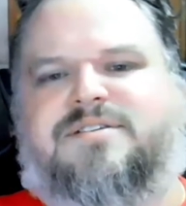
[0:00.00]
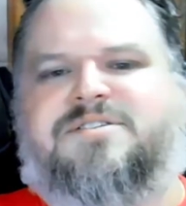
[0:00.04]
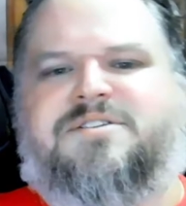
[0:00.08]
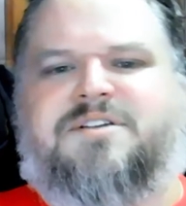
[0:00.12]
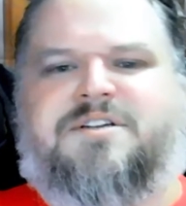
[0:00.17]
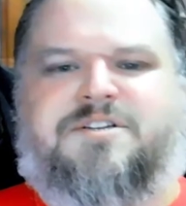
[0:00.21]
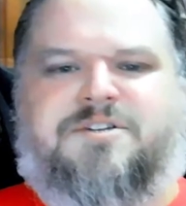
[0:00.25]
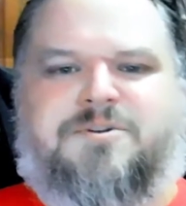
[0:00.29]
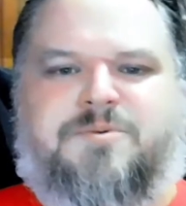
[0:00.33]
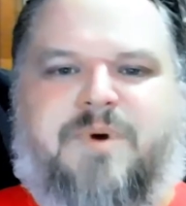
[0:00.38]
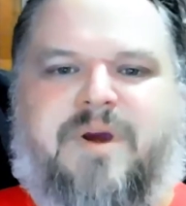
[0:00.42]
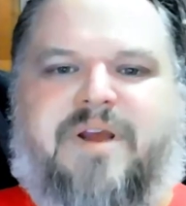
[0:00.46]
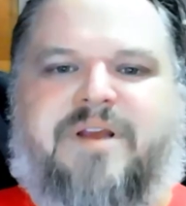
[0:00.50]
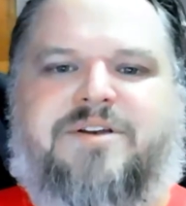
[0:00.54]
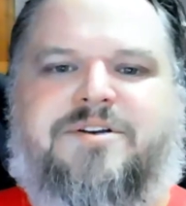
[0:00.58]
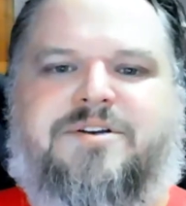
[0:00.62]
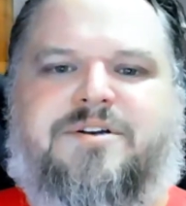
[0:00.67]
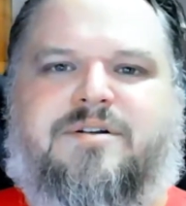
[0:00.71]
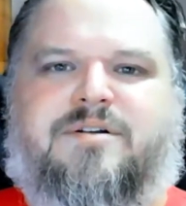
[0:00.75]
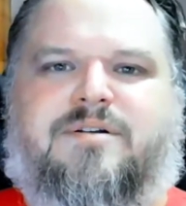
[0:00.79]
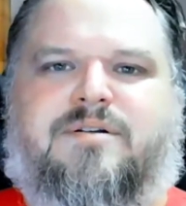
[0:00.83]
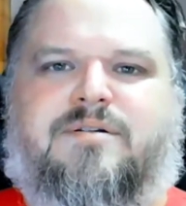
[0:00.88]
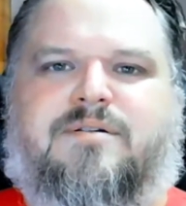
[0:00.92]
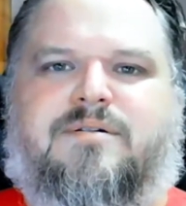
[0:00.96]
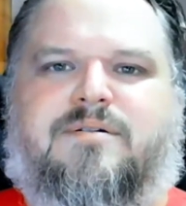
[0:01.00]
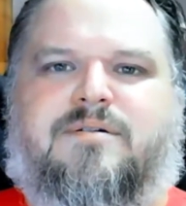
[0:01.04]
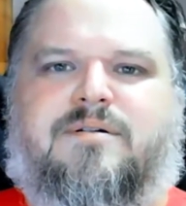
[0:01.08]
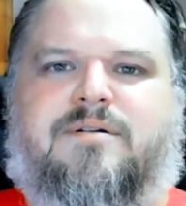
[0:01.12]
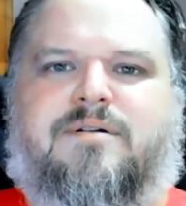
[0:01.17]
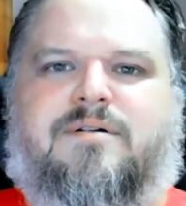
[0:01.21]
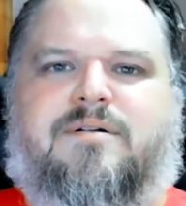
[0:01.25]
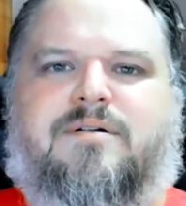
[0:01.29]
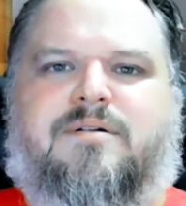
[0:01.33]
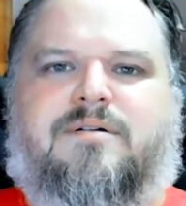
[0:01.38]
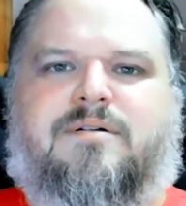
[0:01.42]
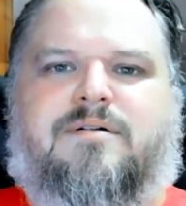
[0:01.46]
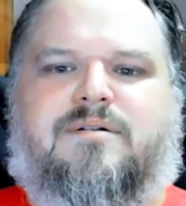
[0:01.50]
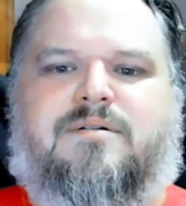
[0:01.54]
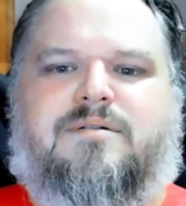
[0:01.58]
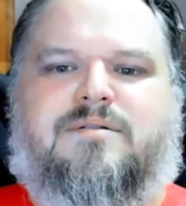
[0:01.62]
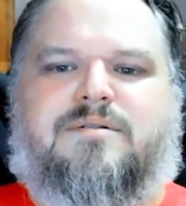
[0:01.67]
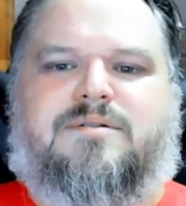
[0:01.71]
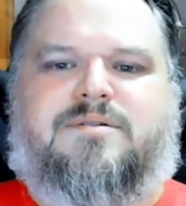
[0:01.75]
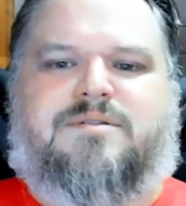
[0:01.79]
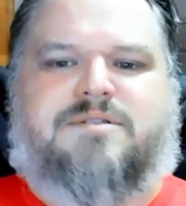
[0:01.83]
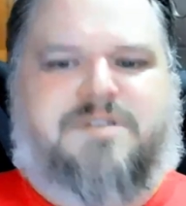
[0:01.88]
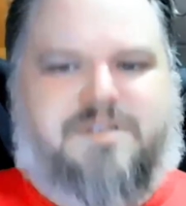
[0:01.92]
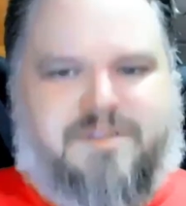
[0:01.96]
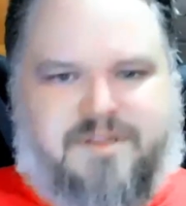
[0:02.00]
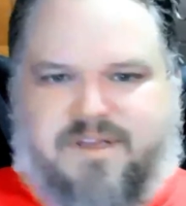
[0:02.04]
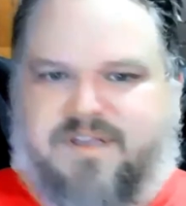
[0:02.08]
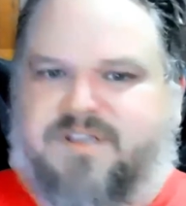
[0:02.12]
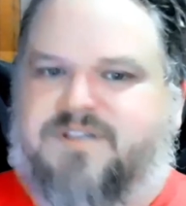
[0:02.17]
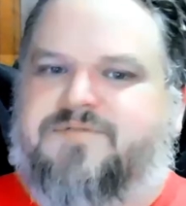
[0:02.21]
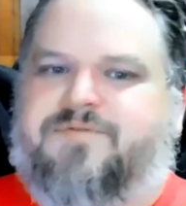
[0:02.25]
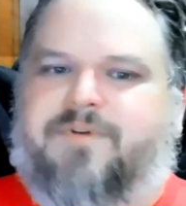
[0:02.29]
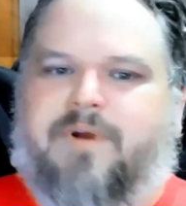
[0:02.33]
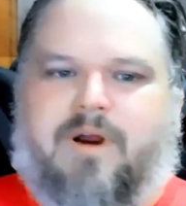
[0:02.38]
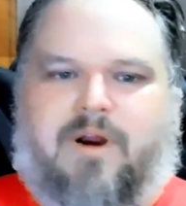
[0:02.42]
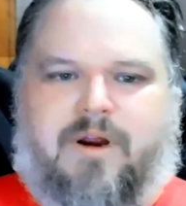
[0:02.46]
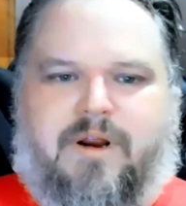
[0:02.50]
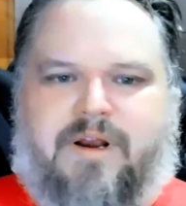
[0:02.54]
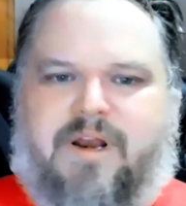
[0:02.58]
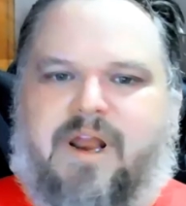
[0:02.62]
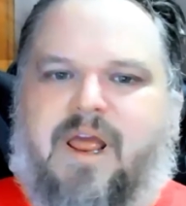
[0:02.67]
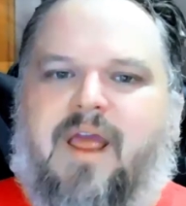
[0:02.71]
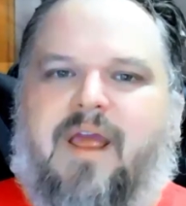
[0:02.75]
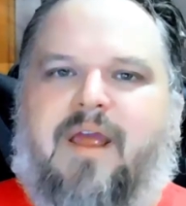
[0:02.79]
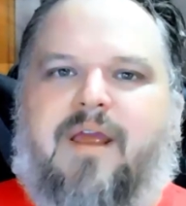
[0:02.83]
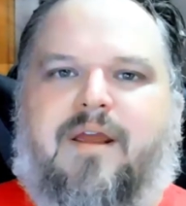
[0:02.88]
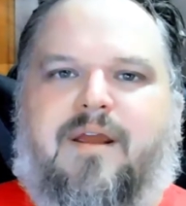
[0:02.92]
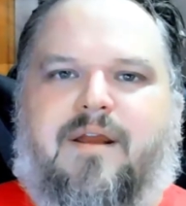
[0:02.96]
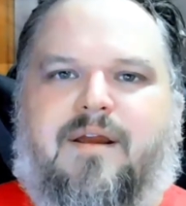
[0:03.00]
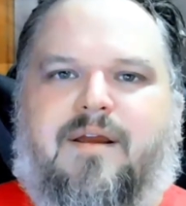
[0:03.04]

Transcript: situation to this very day.